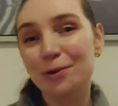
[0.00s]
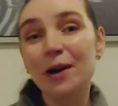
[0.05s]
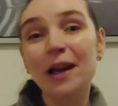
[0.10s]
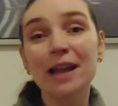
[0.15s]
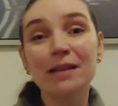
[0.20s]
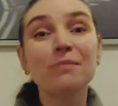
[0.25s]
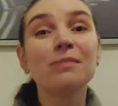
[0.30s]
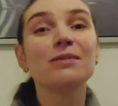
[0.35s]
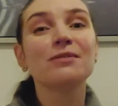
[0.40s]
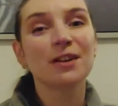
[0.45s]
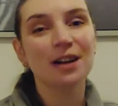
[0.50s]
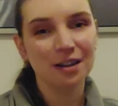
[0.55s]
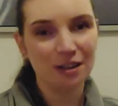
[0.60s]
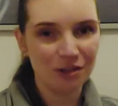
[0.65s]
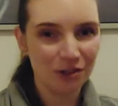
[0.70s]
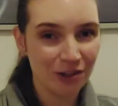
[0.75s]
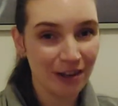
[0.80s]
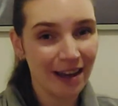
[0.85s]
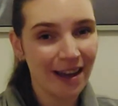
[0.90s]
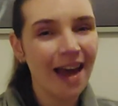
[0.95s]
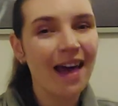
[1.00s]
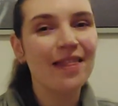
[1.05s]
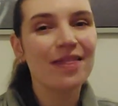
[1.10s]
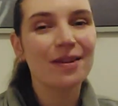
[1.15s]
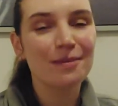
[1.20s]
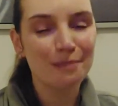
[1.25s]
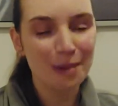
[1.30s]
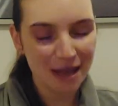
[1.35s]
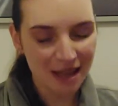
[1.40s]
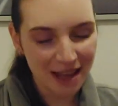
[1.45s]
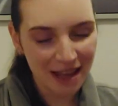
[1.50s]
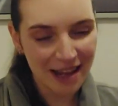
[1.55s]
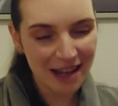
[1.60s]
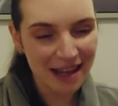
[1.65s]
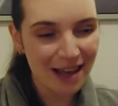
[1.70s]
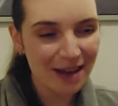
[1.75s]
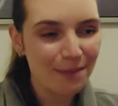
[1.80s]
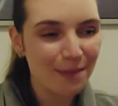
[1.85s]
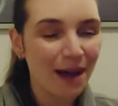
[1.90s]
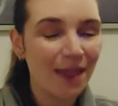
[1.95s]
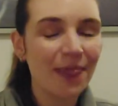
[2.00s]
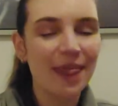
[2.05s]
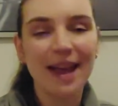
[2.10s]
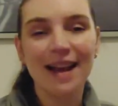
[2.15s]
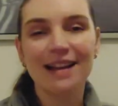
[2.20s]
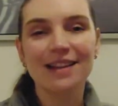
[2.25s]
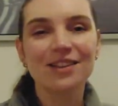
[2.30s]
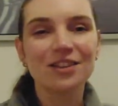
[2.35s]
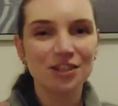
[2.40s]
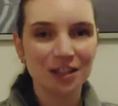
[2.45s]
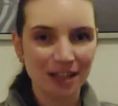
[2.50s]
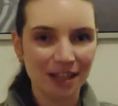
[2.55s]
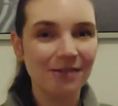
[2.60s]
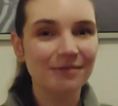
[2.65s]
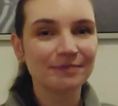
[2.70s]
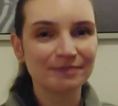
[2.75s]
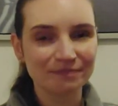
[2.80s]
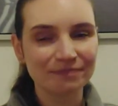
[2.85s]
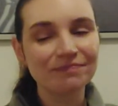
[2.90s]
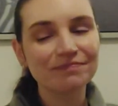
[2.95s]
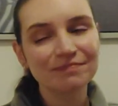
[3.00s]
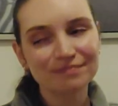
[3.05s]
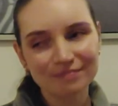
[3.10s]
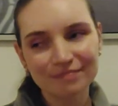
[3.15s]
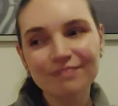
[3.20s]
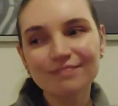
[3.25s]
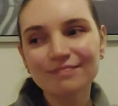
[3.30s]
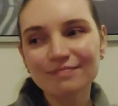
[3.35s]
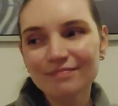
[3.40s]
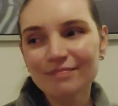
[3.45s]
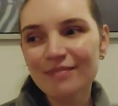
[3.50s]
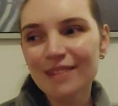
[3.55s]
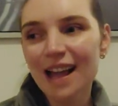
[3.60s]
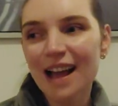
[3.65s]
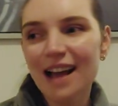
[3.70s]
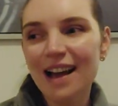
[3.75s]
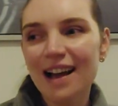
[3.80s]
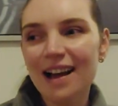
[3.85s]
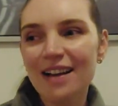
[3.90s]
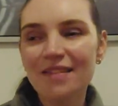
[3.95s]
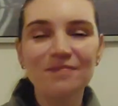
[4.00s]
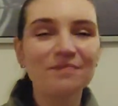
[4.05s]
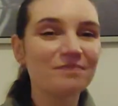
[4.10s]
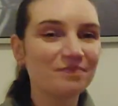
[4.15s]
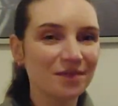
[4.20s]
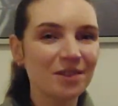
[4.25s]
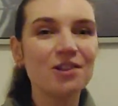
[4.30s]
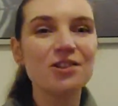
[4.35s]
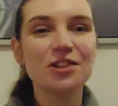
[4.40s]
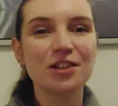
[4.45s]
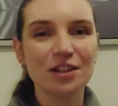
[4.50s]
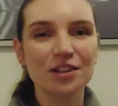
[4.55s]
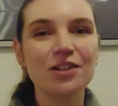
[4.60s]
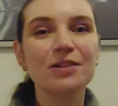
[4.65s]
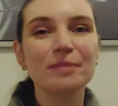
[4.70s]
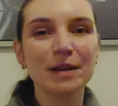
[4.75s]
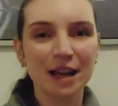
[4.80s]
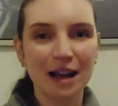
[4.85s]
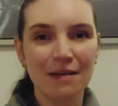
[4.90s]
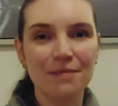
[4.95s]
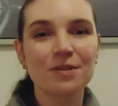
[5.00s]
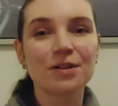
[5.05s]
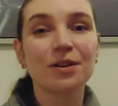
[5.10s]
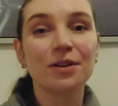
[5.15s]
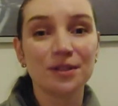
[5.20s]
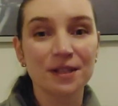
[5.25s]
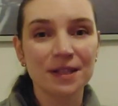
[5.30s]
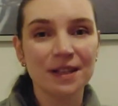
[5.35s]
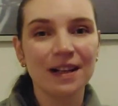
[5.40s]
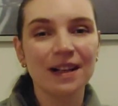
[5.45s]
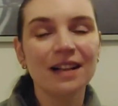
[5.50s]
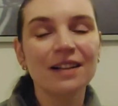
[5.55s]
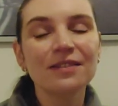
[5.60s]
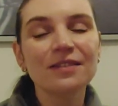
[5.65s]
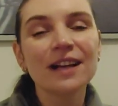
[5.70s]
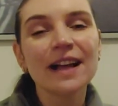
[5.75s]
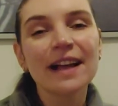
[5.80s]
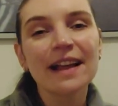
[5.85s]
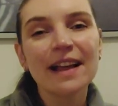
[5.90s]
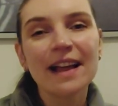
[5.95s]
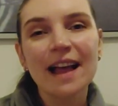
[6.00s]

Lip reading: who can be very shy at the beginning, but then she becomes herself.